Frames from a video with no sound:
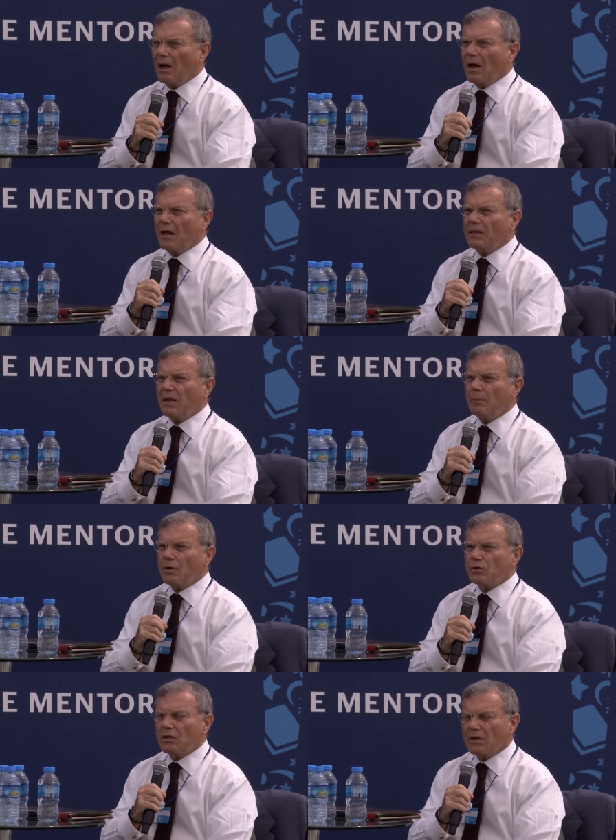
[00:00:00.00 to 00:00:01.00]
I think
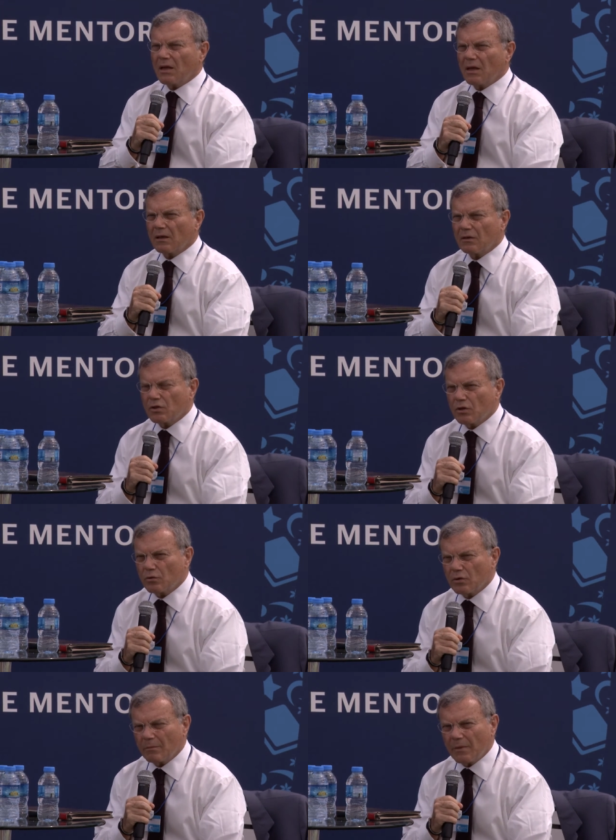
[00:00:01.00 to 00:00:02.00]
because she
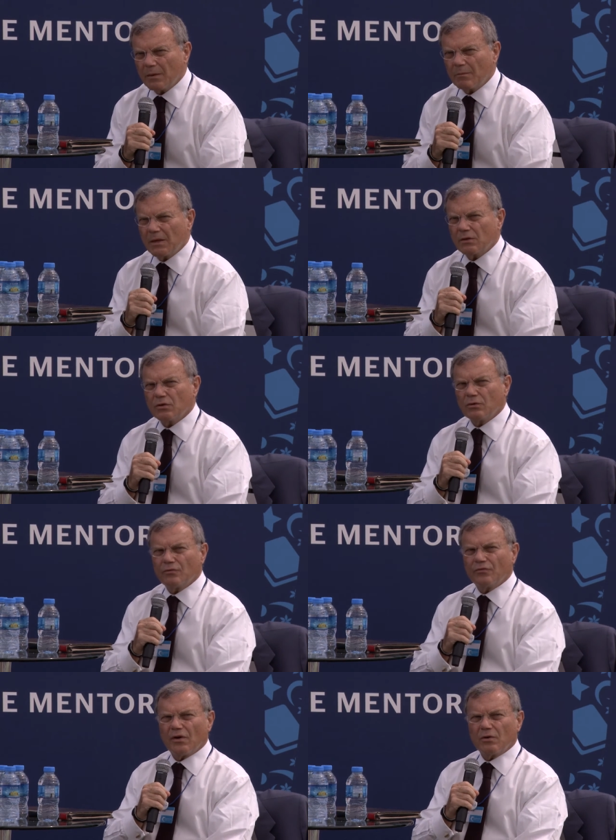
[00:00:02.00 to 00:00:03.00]
thought it made me too
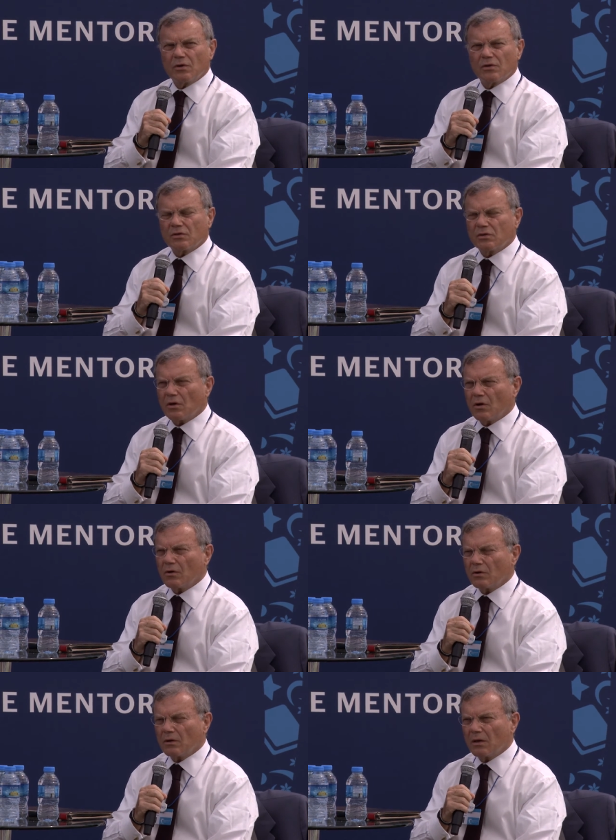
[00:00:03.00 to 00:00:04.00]
focused
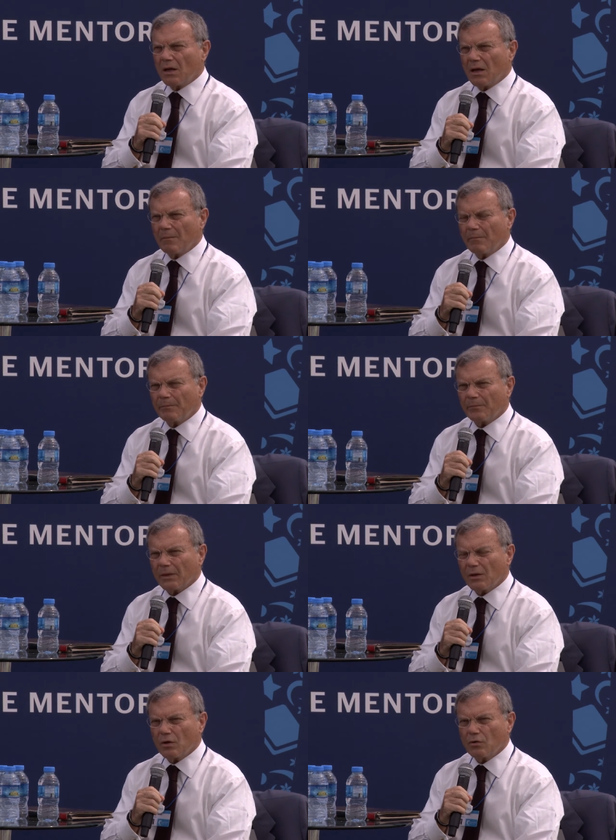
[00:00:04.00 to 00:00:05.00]
on
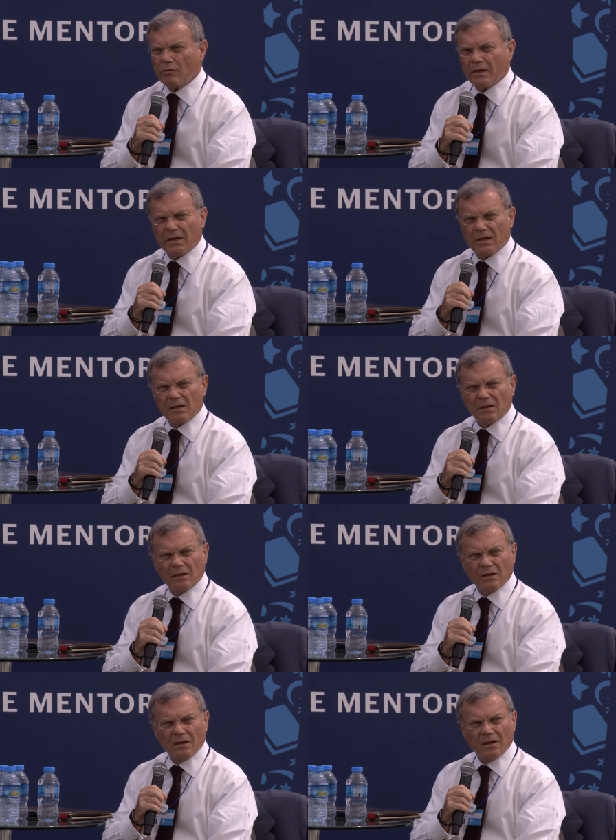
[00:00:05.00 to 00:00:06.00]
career,
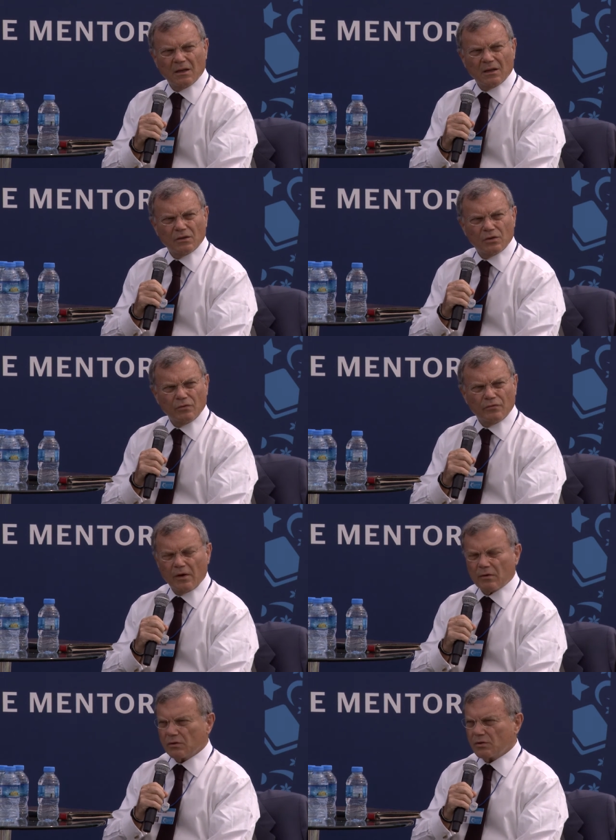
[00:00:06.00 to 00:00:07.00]
too
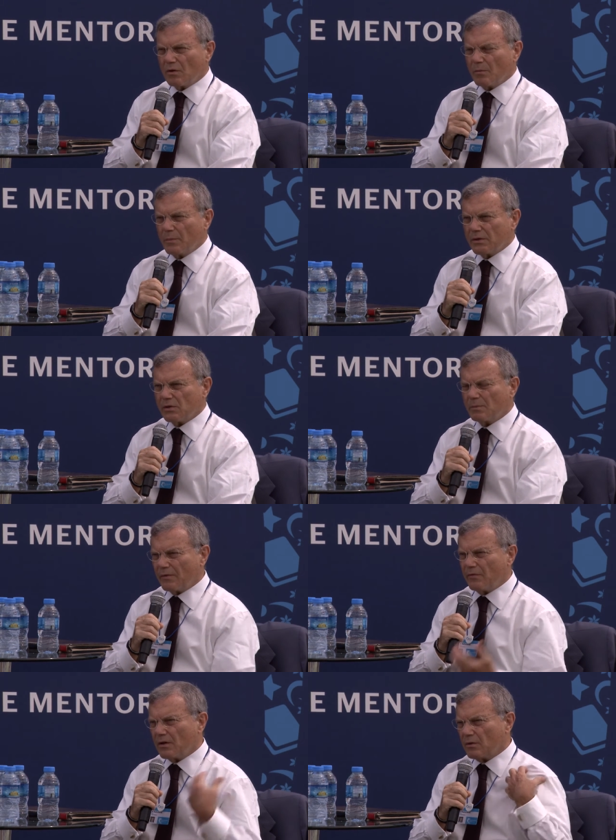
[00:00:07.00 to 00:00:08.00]
focused on business. My
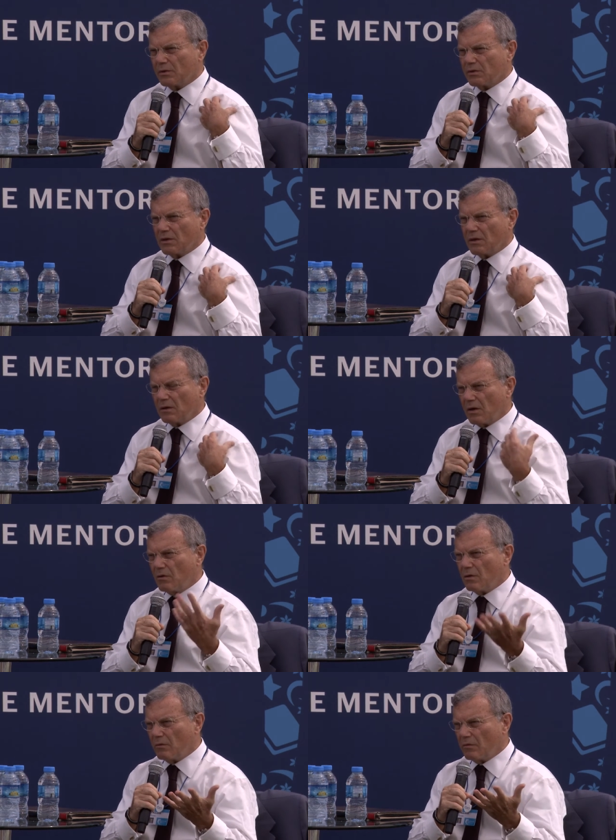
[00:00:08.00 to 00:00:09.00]
father was
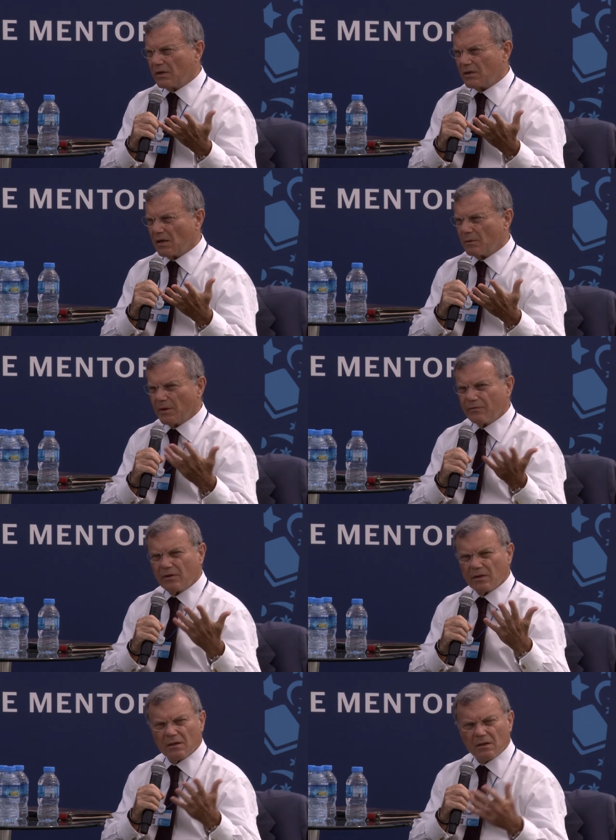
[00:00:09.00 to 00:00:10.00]
a retailer. My
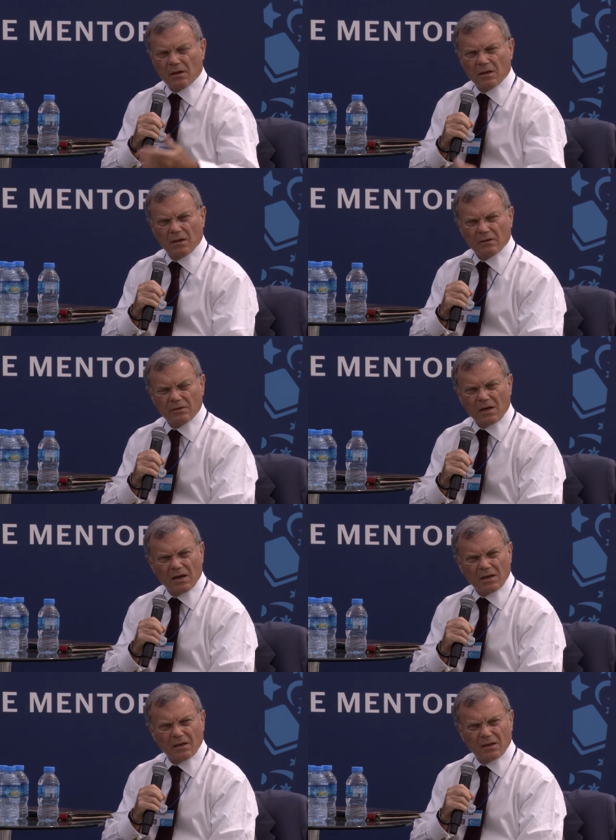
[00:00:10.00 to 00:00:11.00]
father
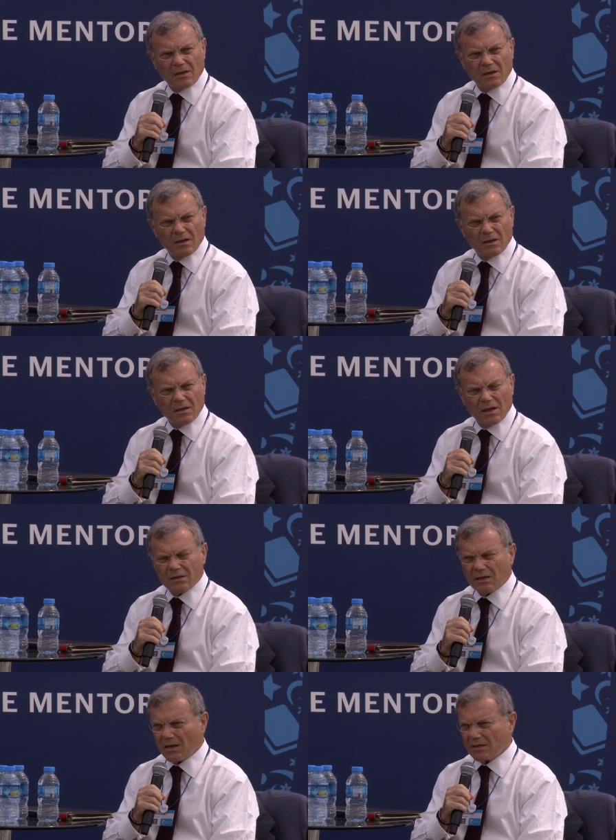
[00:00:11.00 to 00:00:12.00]
died in
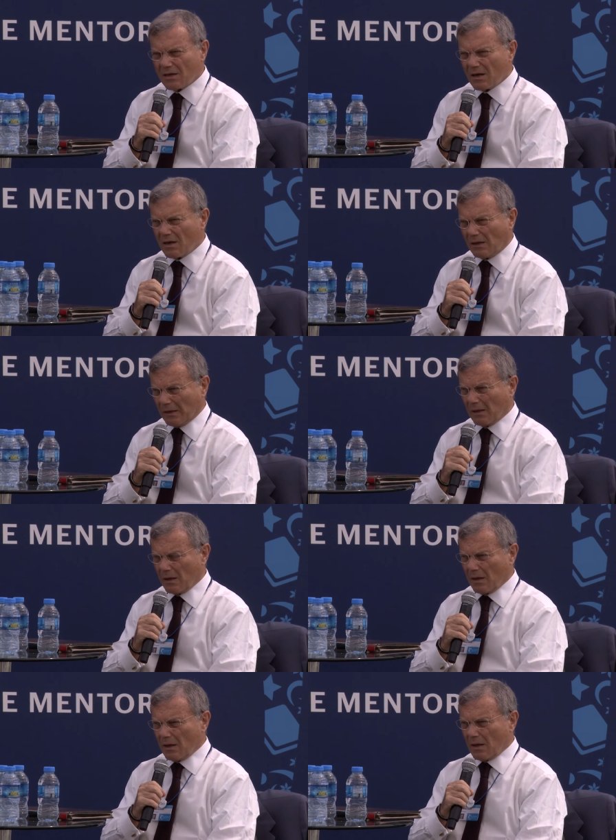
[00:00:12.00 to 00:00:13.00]
1989,
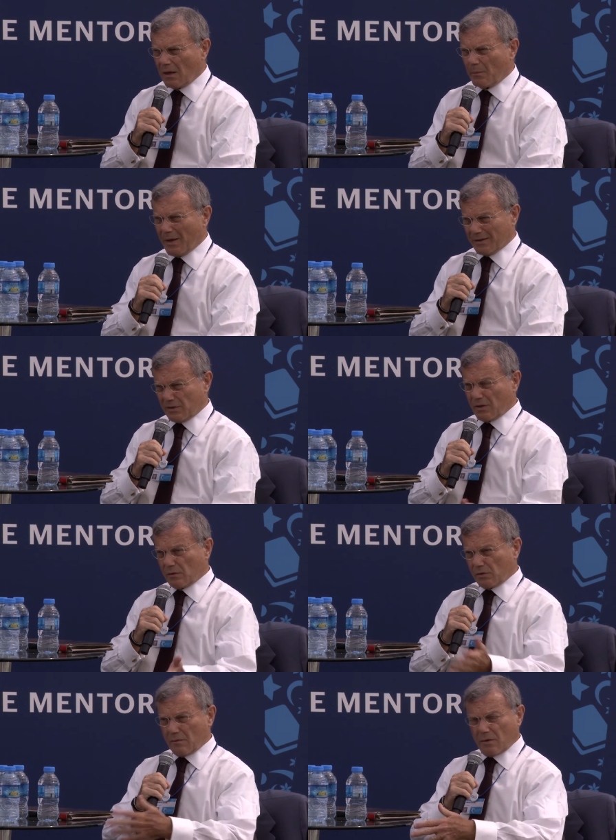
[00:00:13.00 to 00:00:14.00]
but still,
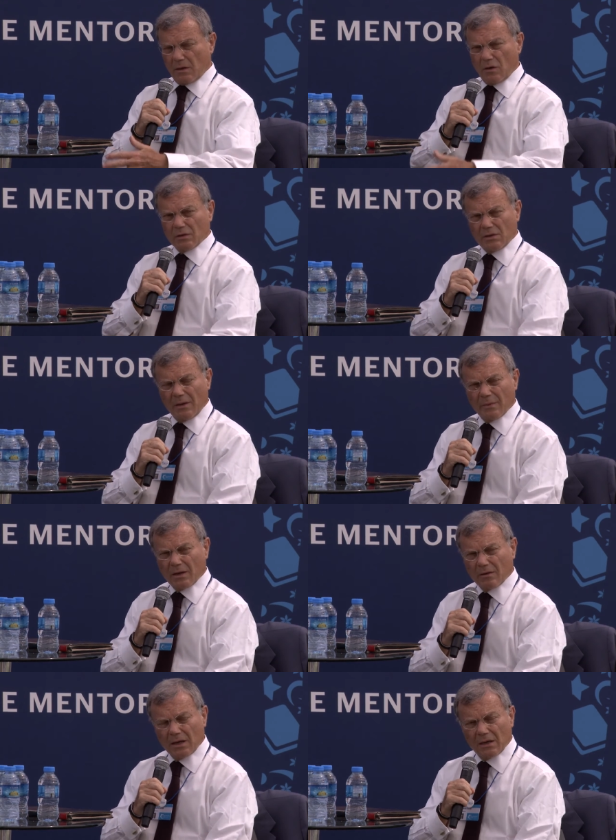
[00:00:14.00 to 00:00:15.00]
so a long time
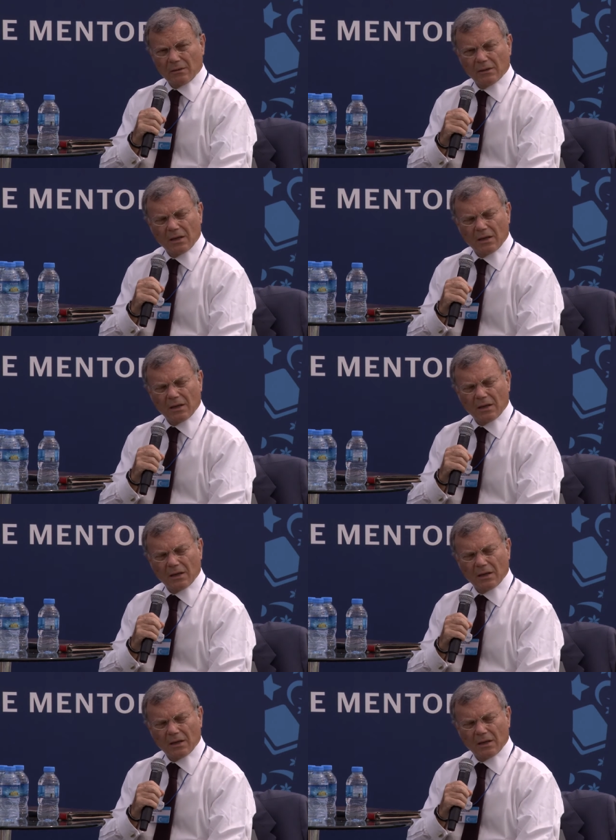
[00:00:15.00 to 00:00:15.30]
ago now,